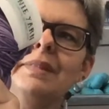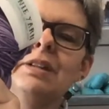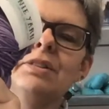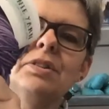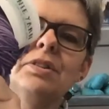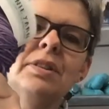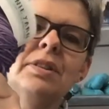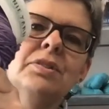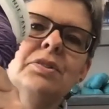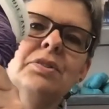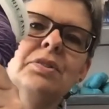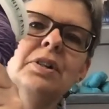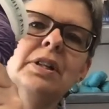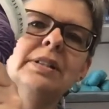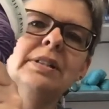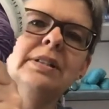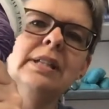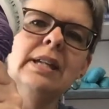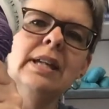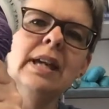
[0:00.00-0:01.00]
So these are
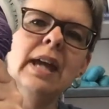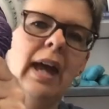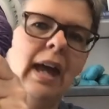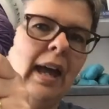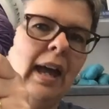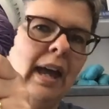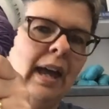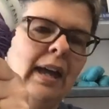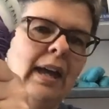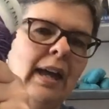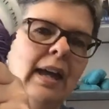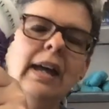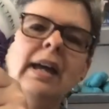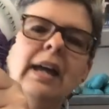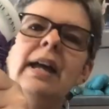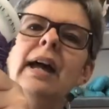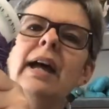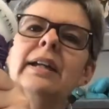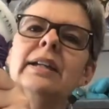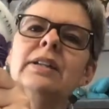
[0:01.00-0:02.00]
all DK.
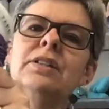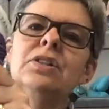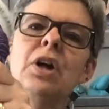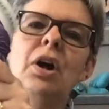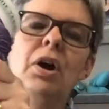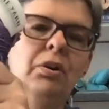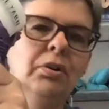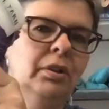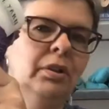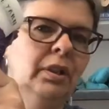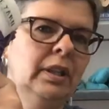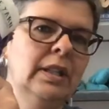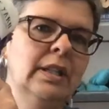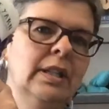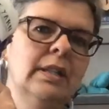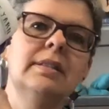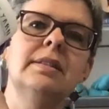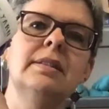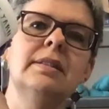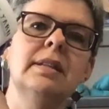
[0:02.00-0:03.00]
I can
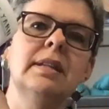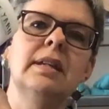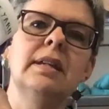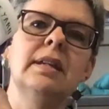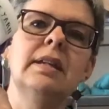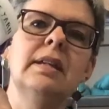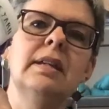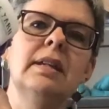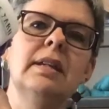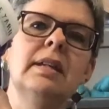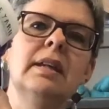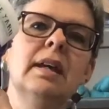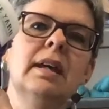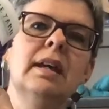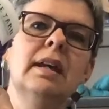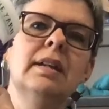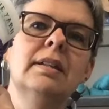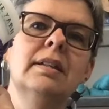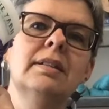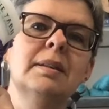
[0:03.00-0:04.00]
totally see
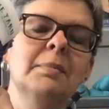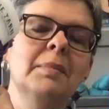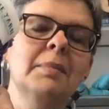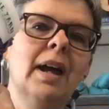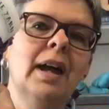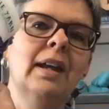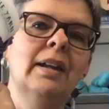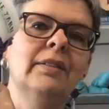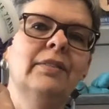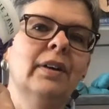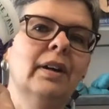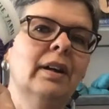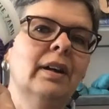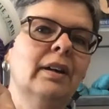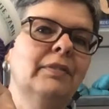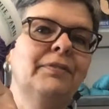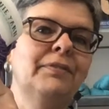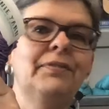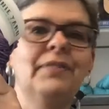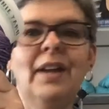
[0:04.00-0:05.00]
some kind of
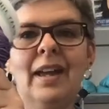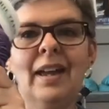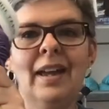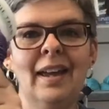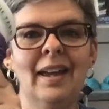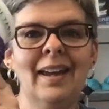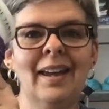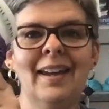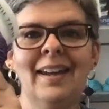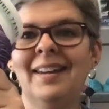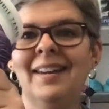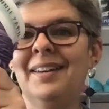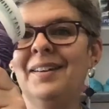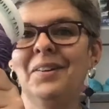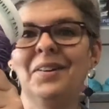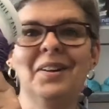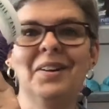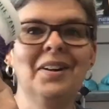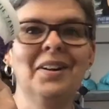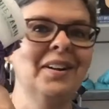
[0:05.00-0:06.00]
a fade
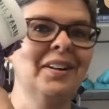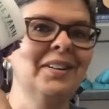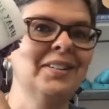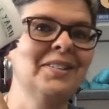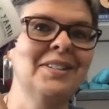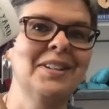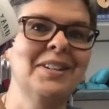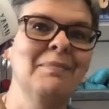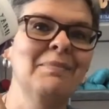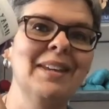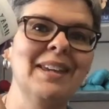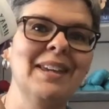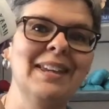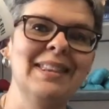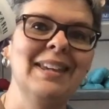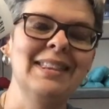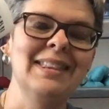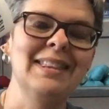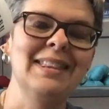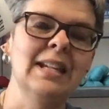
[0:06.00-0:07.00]
or something
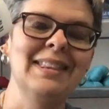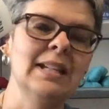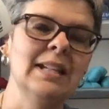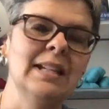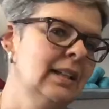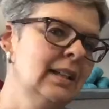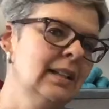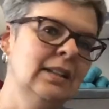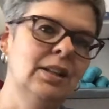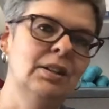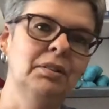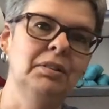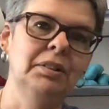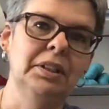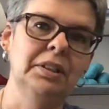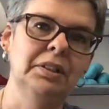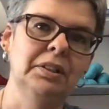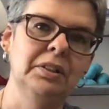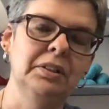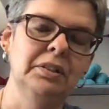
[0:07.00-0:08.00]
in these, a cute
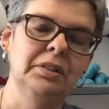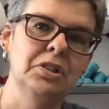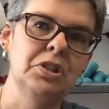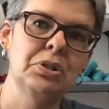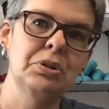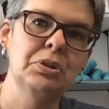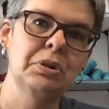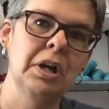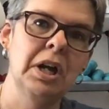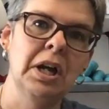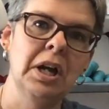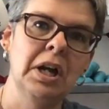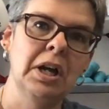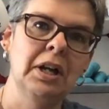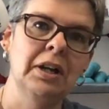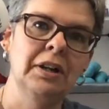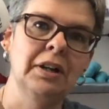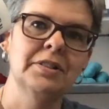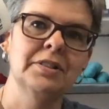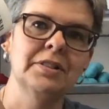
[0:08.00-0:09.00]
little
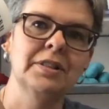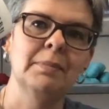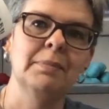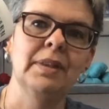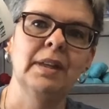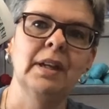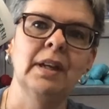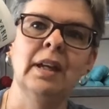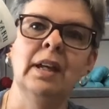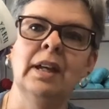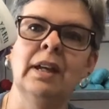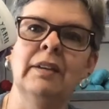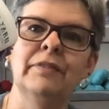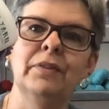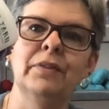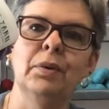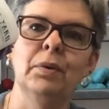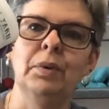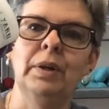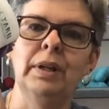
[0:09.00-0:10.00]
shrug or something
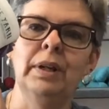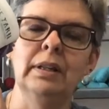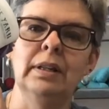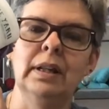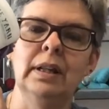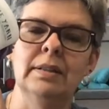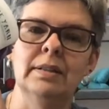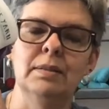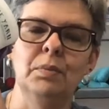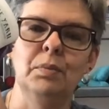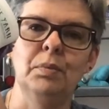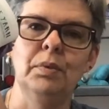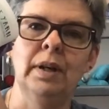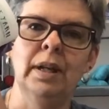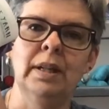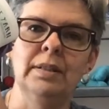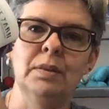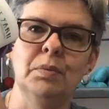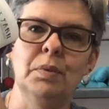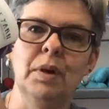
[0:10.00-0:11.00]
for when as
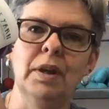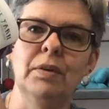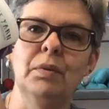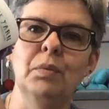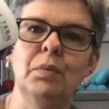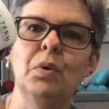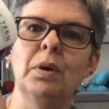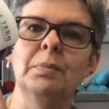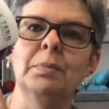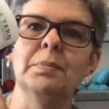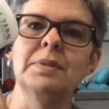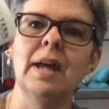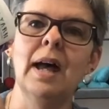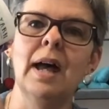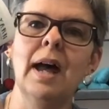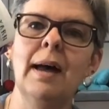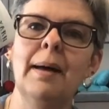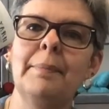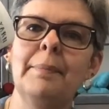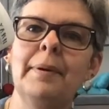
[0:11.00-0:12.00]
the weather warms
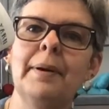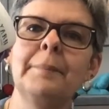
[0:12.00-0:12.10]
up.